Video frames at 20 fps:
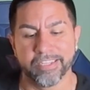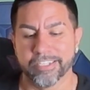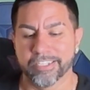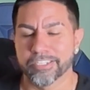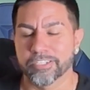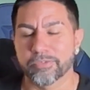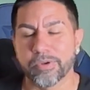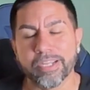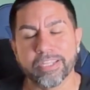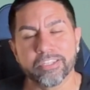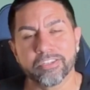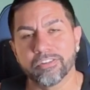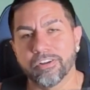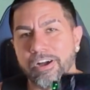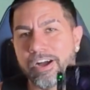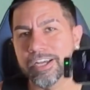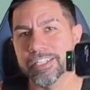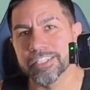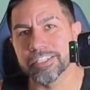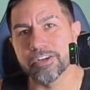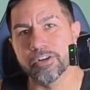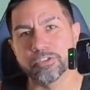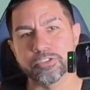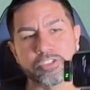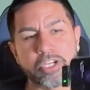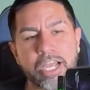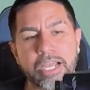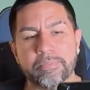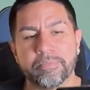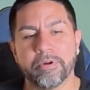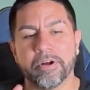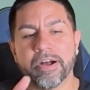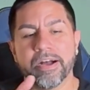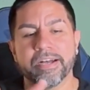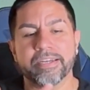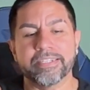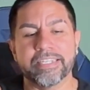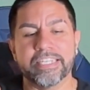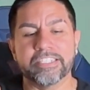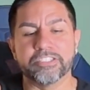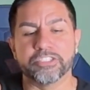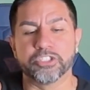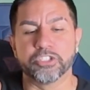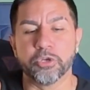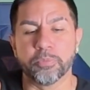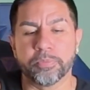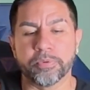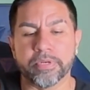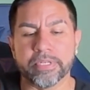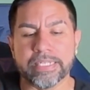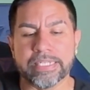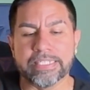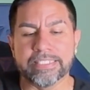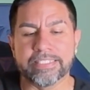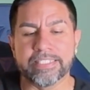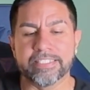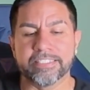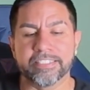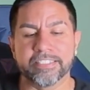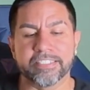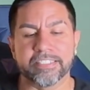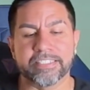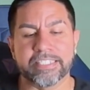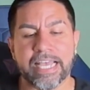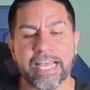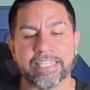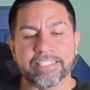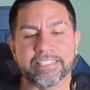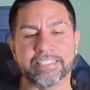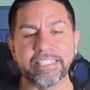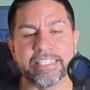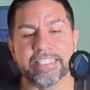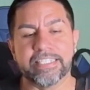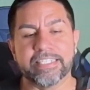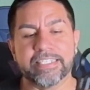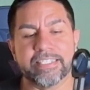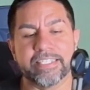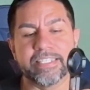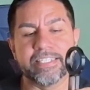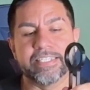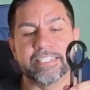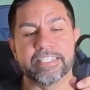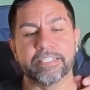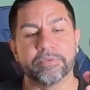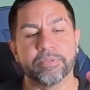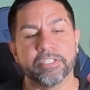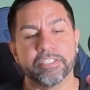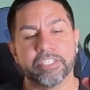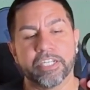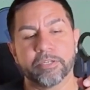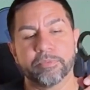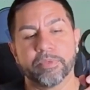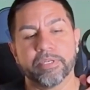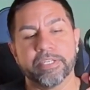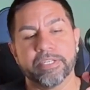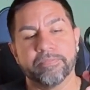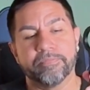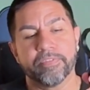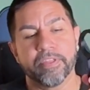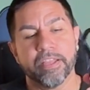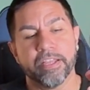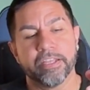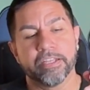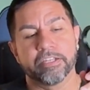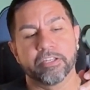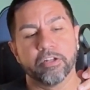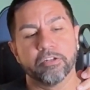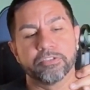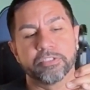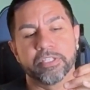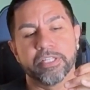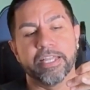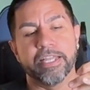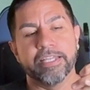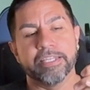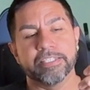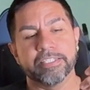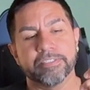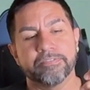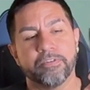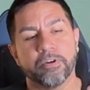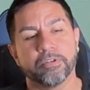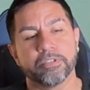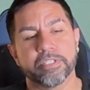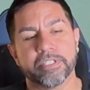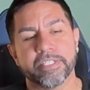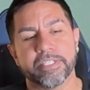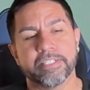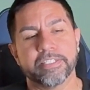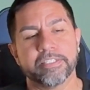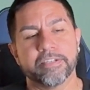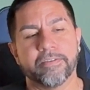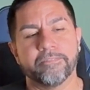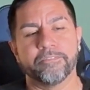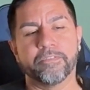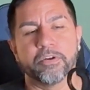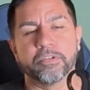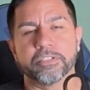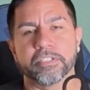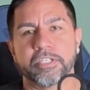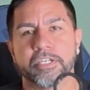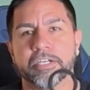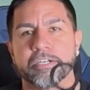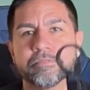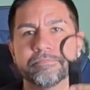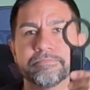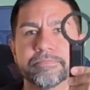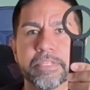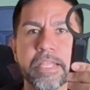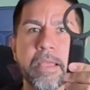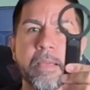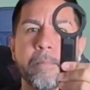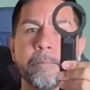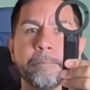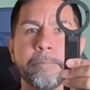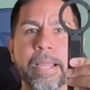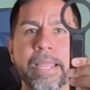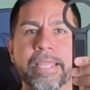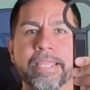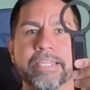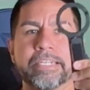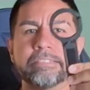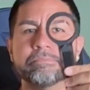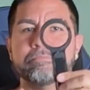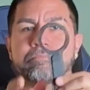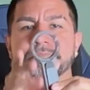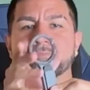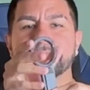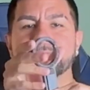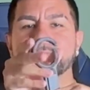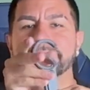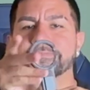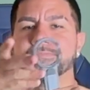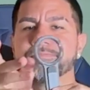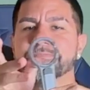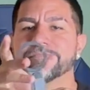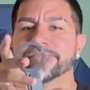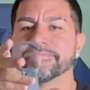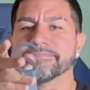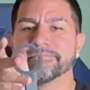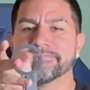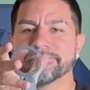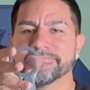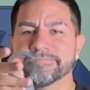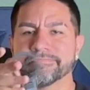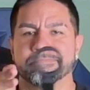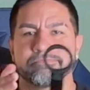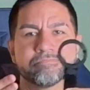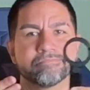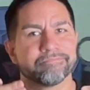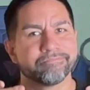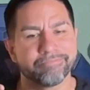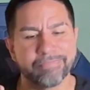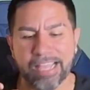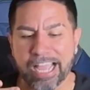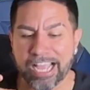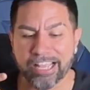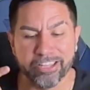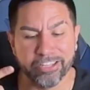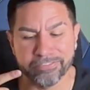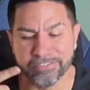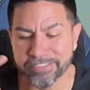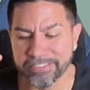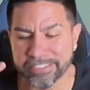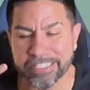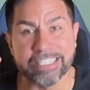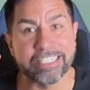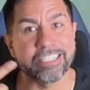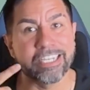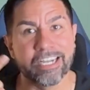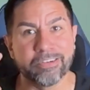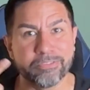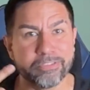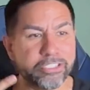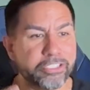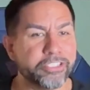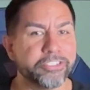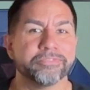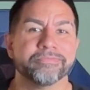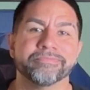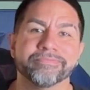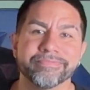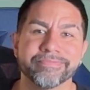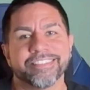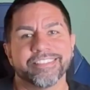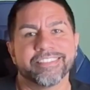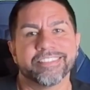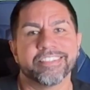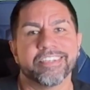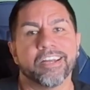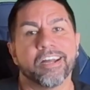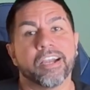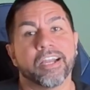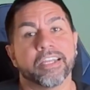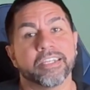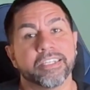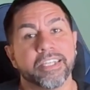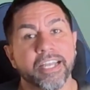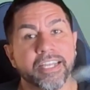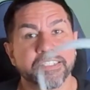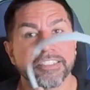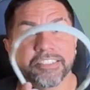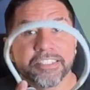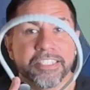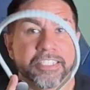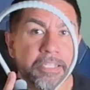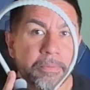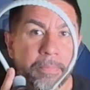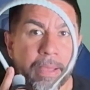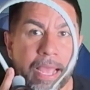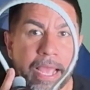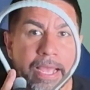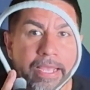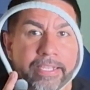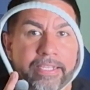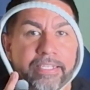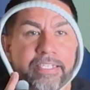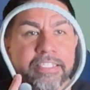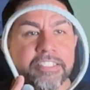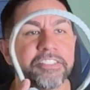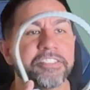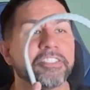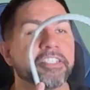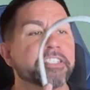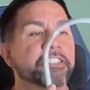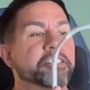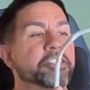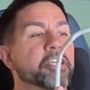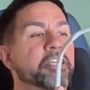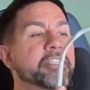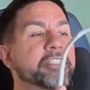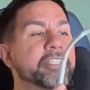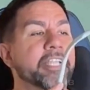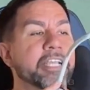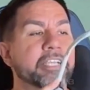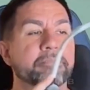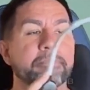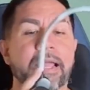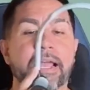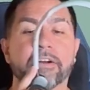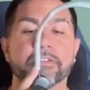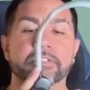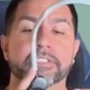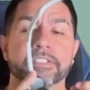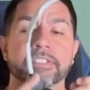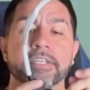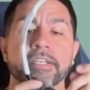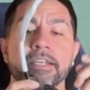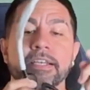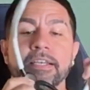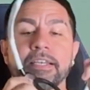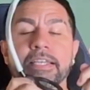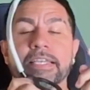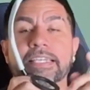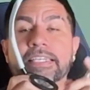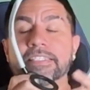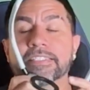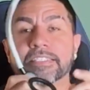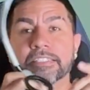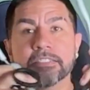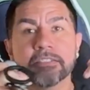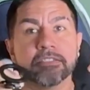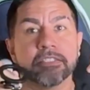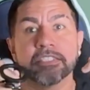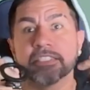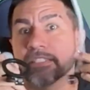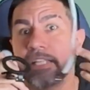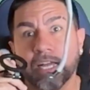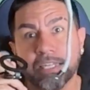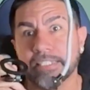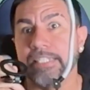Great little on-the-go tripod, and super easy to just attach to anything. And then when you're done with it, close the legs, fold it in, fold it up. Bam! I love this thing. I really do. All right, next in the bag is this neck mount. It's not